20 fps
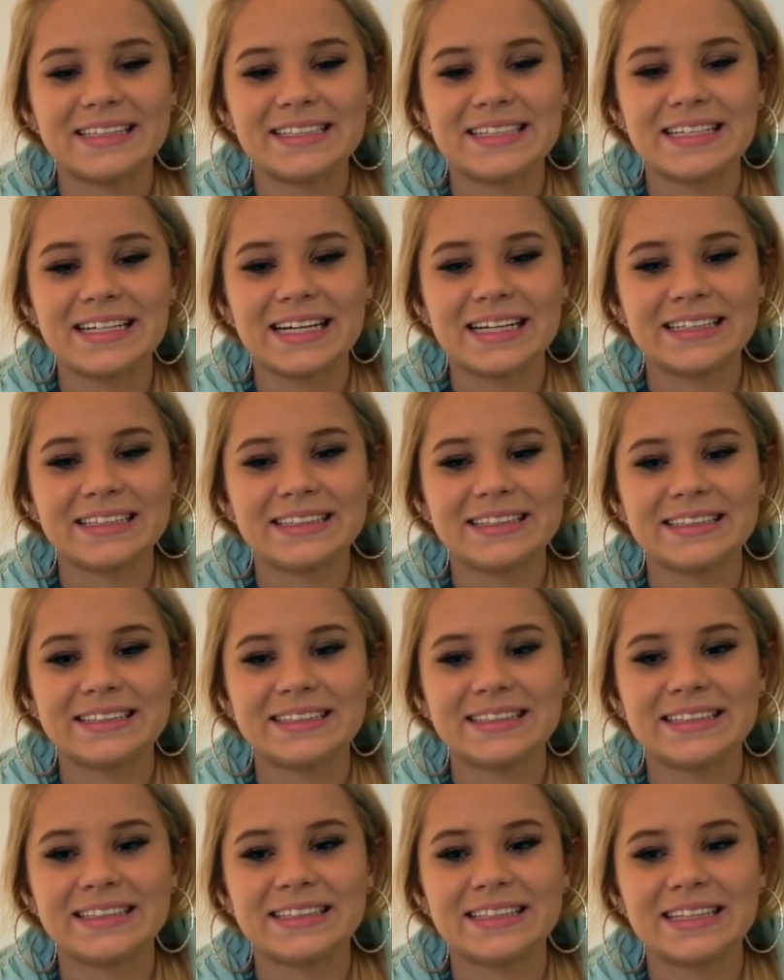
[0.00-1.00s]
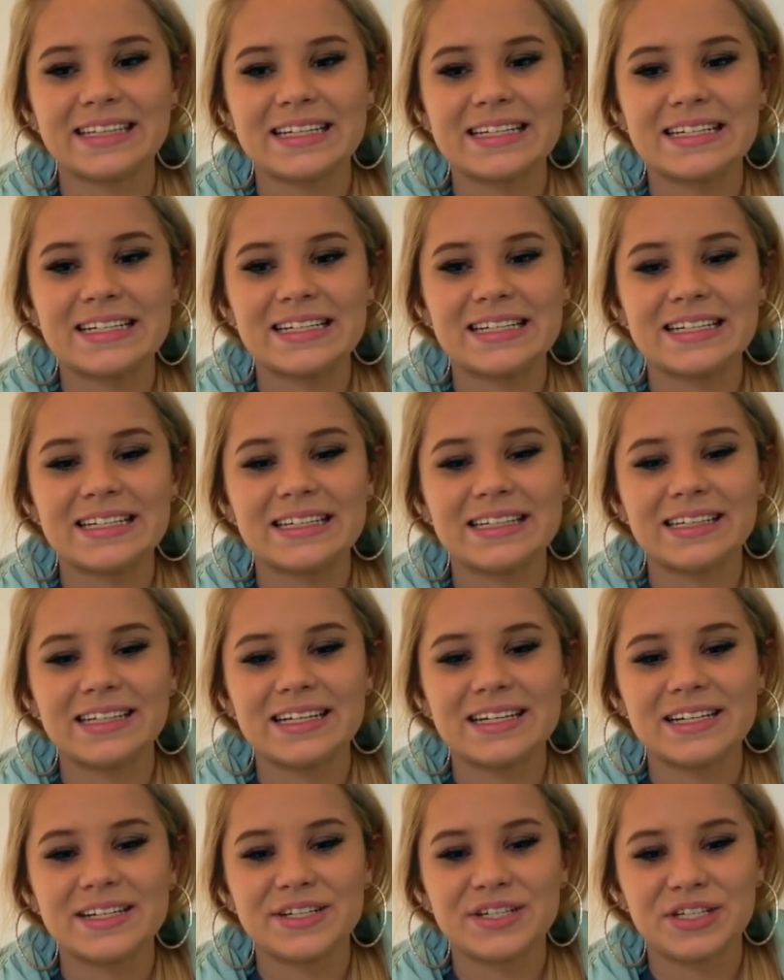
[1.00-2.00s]
just,
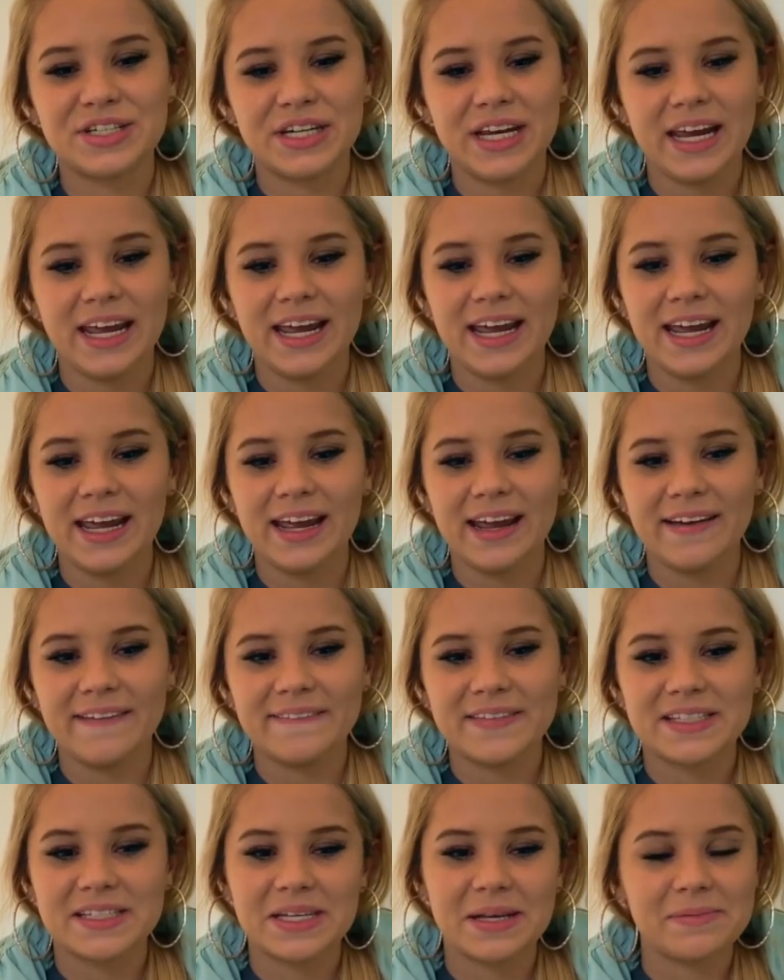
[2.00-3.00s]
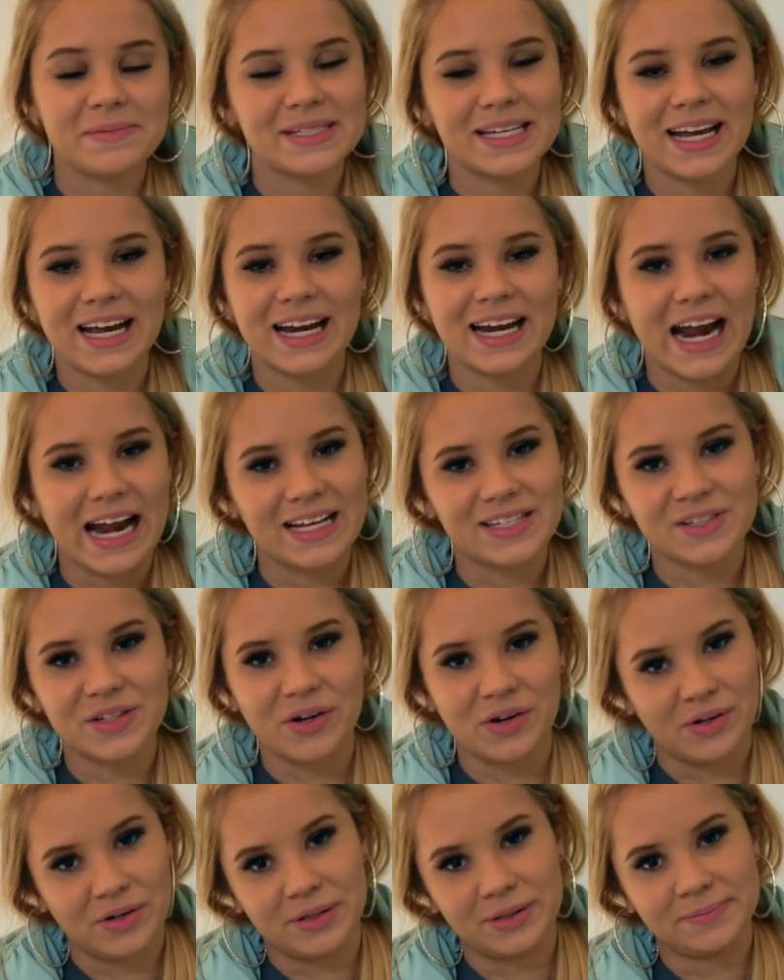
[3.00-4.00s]
she seems like a nice
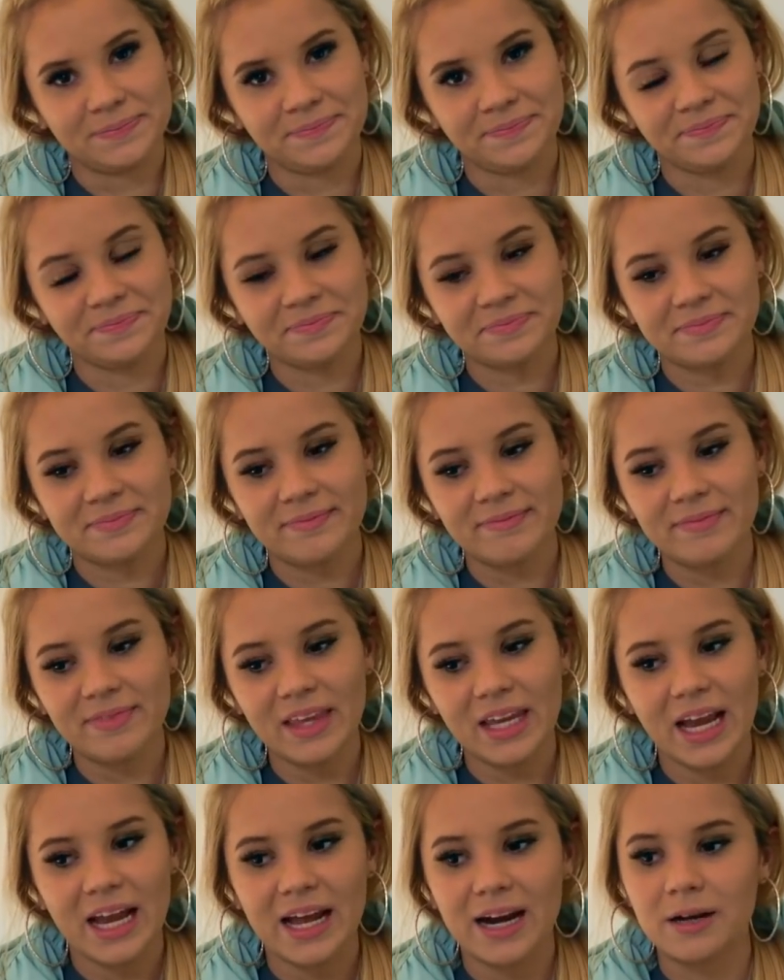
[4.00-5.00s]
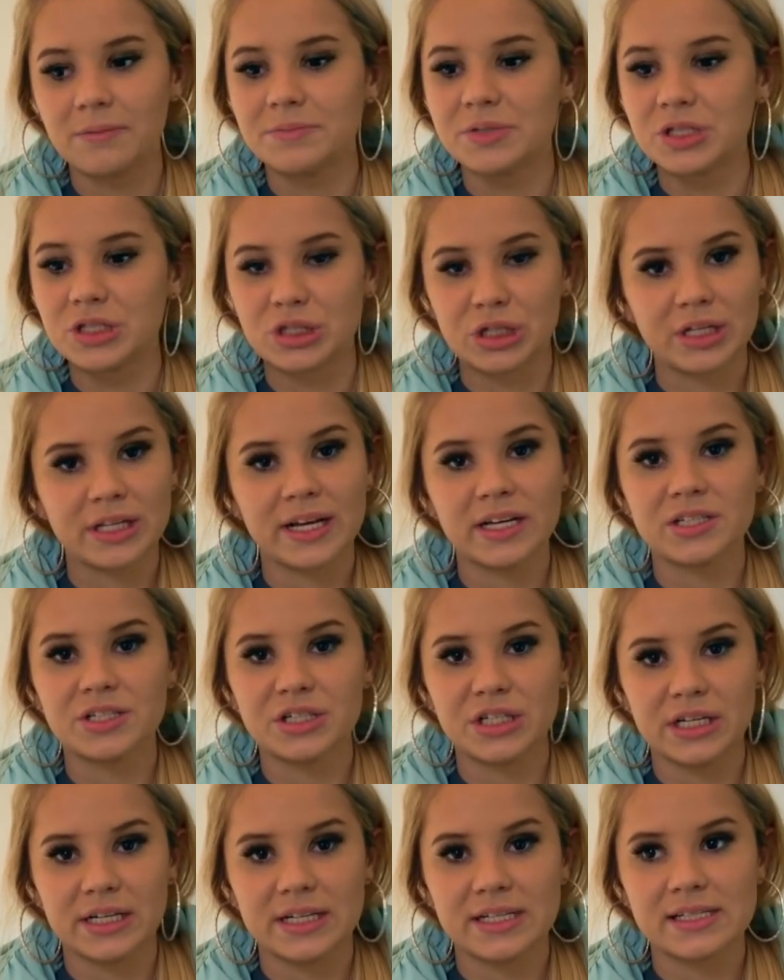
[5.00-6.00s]
girl, and I'm sure that
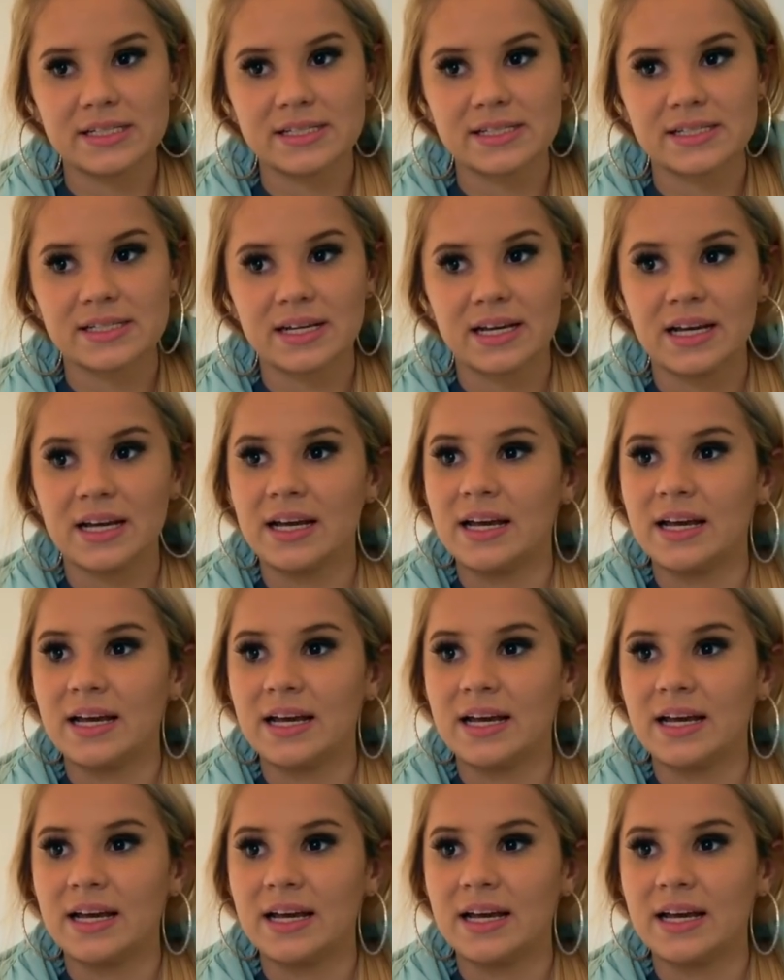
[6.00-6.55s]
she is.